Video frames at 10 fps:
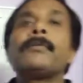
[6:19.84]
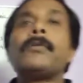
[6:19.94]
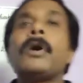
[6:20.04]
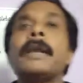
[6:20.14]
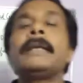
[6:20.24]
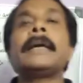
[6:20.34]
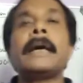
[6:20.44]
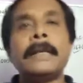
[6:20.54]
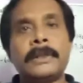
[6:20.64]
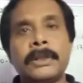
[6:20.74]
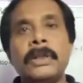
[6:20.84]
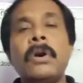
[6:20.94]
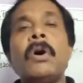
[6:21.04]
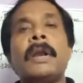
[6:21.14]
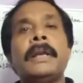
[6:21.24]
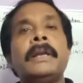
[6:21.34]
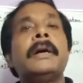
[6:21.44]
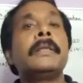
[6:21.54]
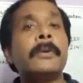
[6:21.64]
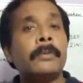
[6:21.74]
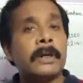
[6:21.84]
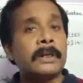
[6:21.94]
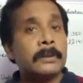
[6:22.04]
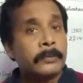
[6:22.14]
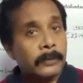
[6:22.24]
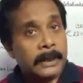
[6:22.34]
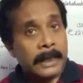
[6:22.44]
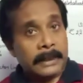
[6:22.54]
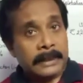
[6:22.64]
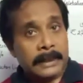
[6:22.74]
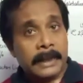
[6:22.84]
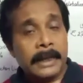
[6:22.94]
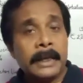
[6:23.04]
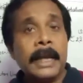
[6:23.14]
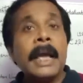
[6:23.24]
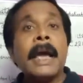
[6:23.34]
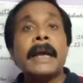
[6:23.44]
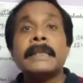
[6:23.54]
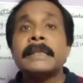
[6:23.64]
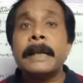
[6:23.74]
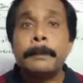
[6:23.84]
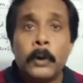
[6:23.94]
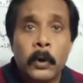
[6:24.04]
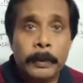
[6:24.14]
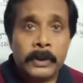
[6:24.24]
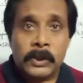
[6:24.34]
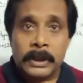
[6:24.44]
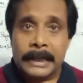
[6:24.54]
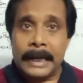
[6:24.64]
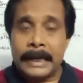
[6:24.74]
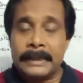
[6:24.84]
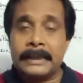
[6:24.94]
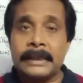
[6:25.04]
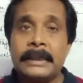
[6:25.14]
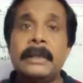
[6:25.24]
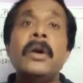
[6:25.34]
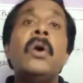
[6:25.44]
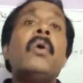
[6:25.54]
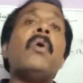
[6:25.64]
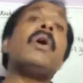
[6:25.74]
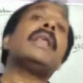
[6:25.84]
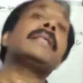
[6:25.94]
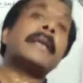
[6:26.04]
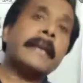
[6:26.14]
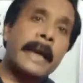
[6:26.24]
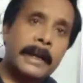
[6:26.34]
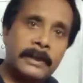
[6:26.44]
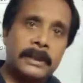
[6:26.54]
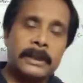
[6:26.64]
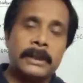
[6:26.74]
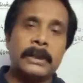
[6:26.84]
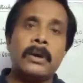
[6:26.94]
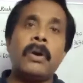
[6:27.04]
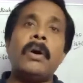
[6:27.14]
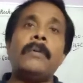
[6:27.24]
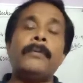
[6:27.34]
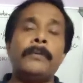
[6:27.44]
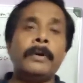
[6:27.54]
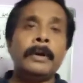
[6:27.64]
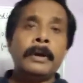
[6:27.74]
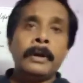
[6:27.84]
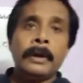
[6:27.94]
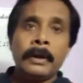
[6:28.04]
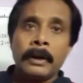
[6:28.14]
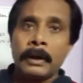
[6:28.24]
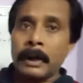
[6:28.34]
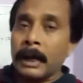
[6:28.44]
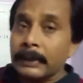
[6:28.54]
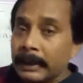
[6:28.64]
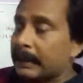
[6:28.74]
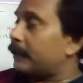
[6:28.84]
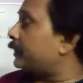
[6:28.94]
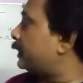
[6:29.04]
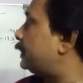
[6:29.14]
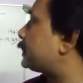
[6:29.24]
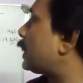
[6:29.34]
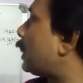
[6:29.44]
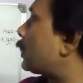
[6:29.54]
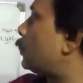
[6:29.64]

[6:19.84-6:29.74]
Foreign currency, or in other words we can say except domestic currency, all other currency of other countries are